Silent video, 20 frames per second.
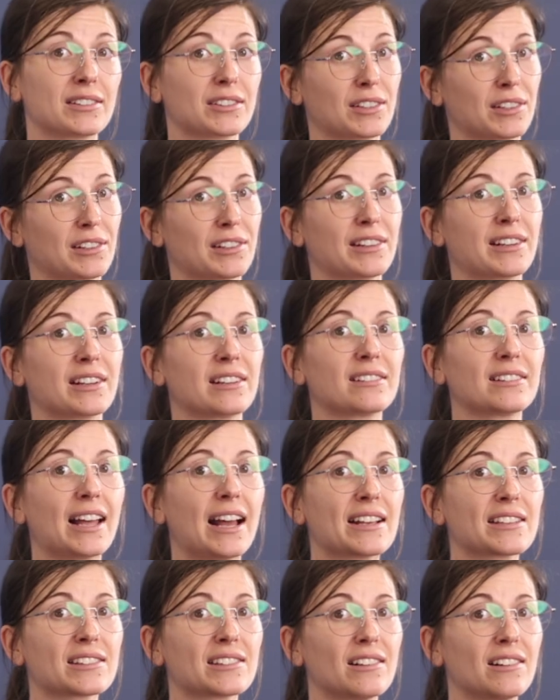so your gear
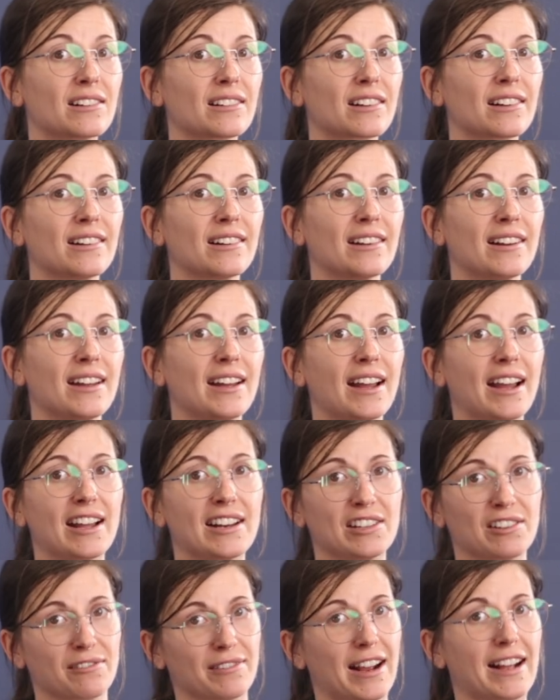lasts longer
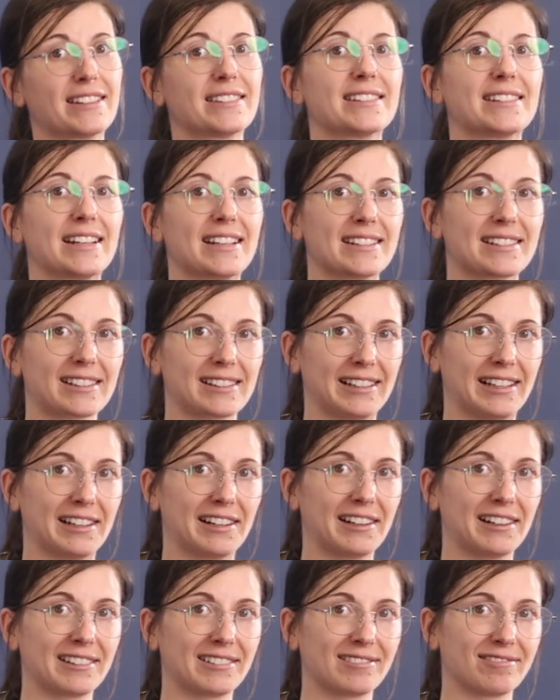and your ride stays
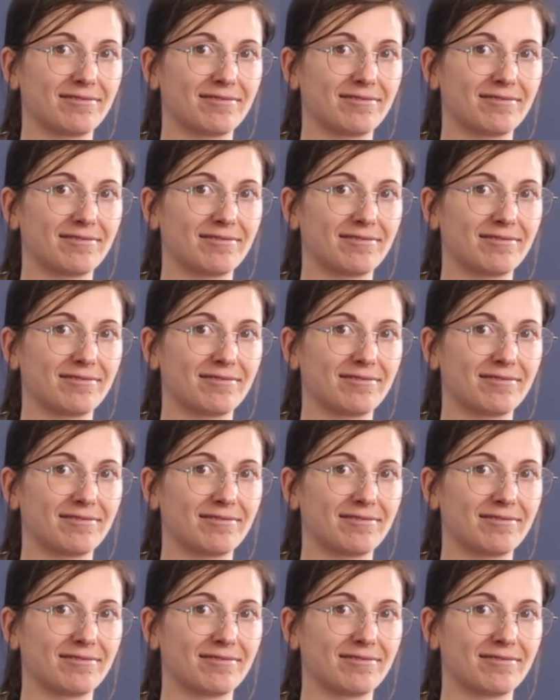cleaner.